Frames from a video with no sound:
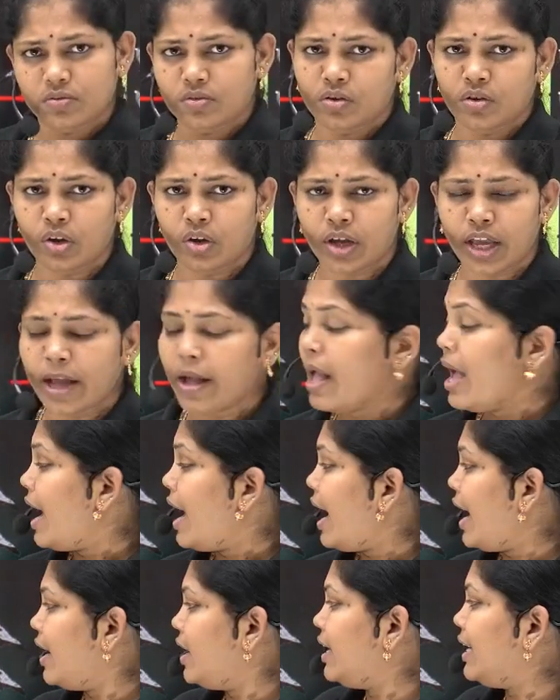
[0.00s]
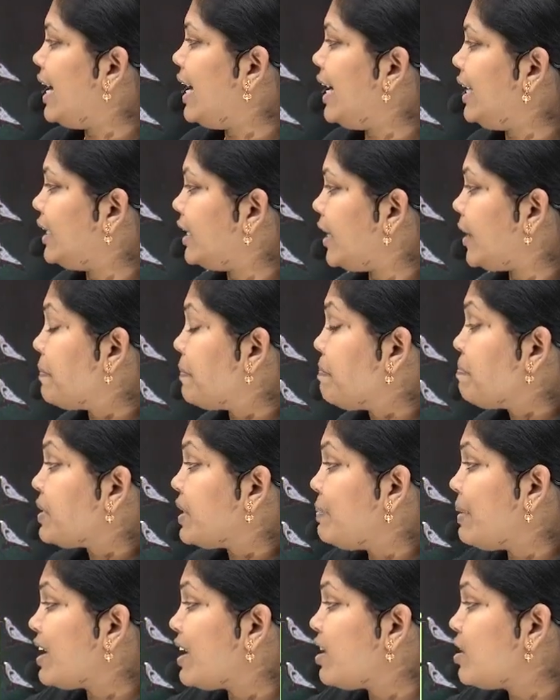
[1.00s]
Okay, and later,
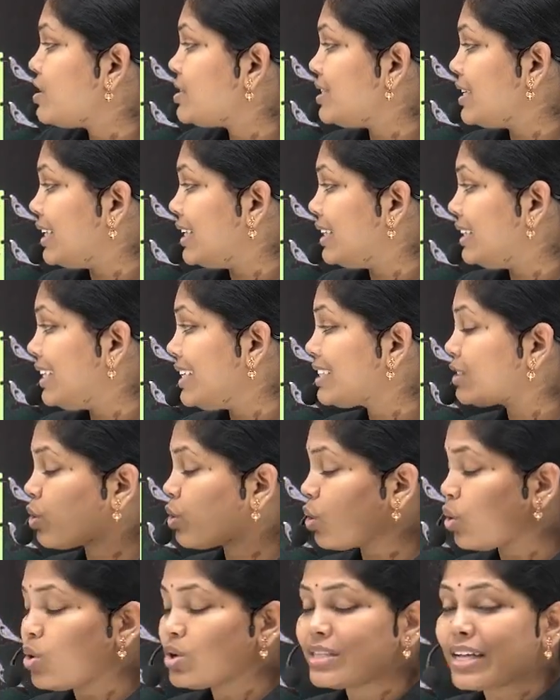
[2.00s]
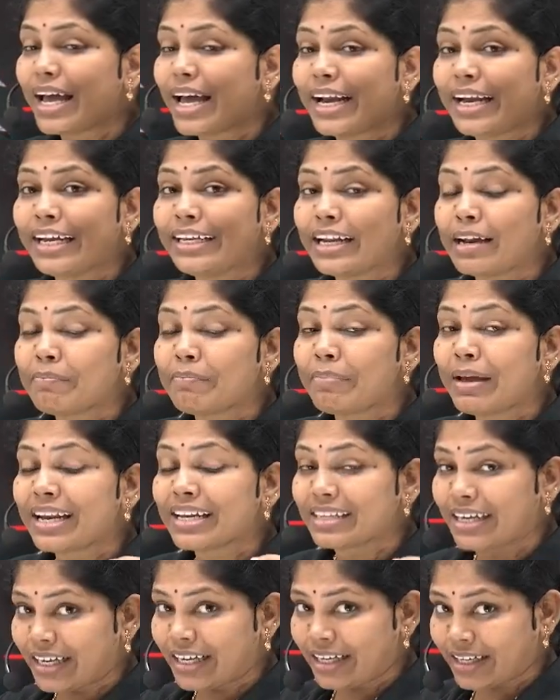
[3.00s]
because these crows are eaten
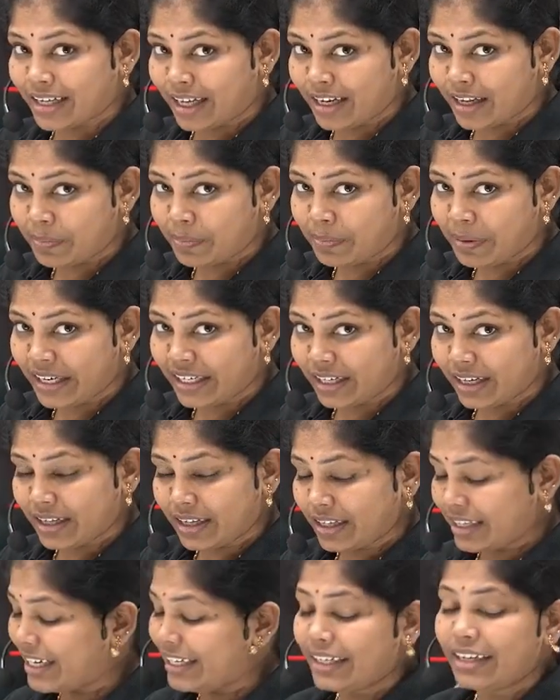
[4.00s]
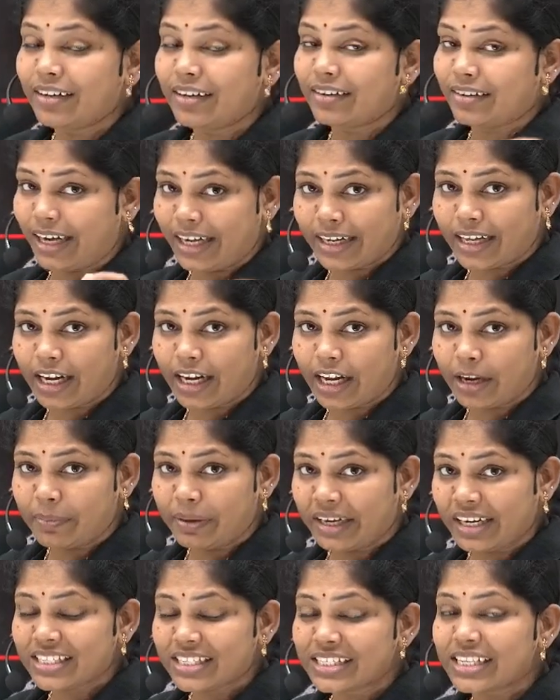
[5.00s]
red color beetles,
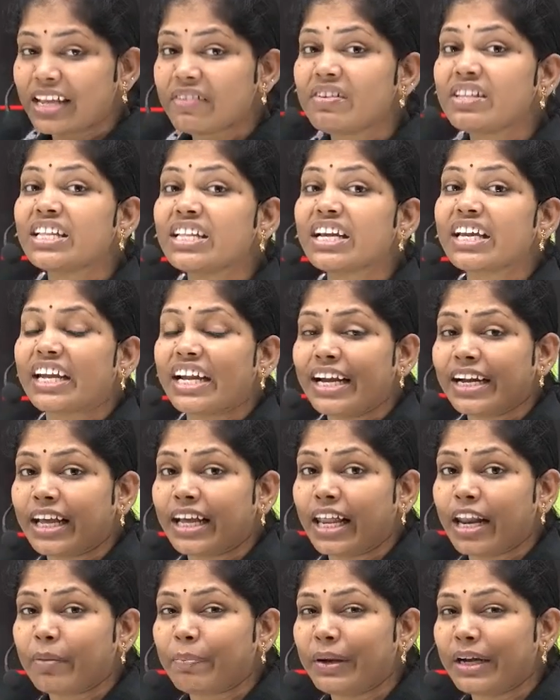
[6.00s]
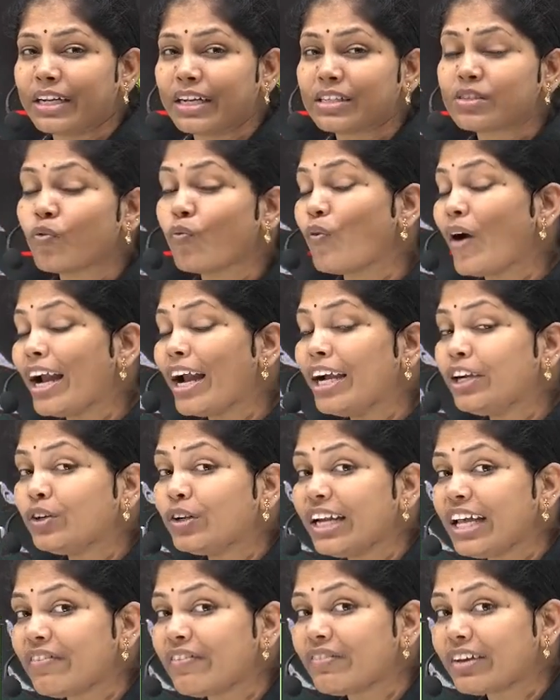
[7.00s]
leaving the green color beetles. Why to
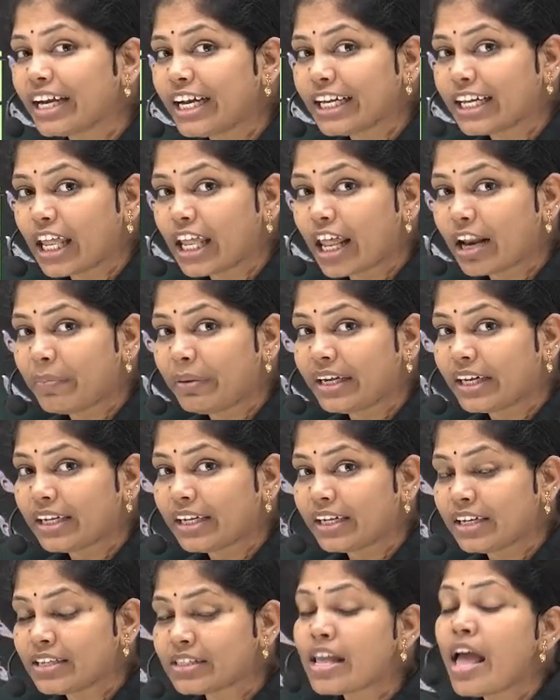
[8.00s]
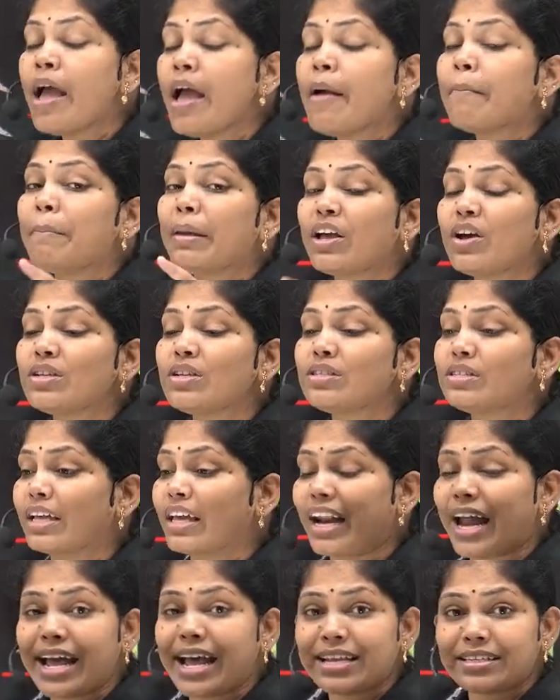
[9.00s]
leave green color beetles? Because
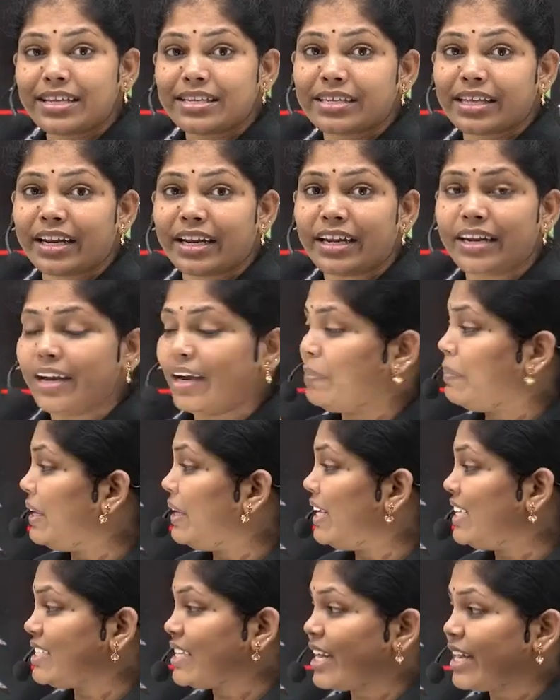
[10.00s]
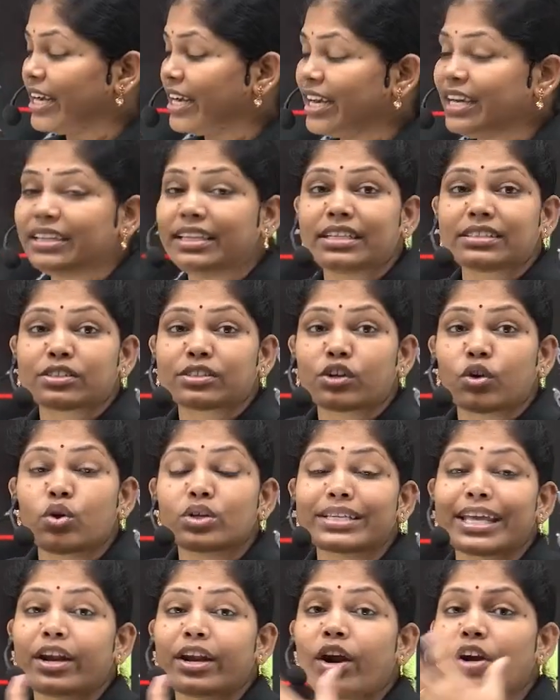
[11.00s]
grass is green and beetles are green, these crows
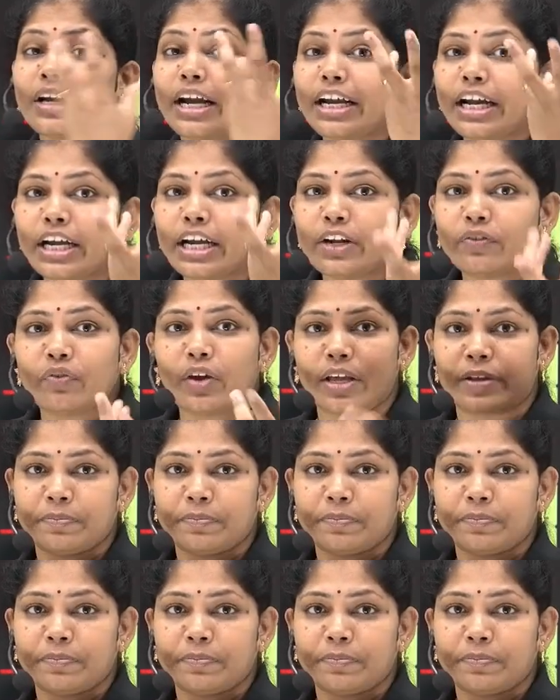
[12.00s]
cannot identify.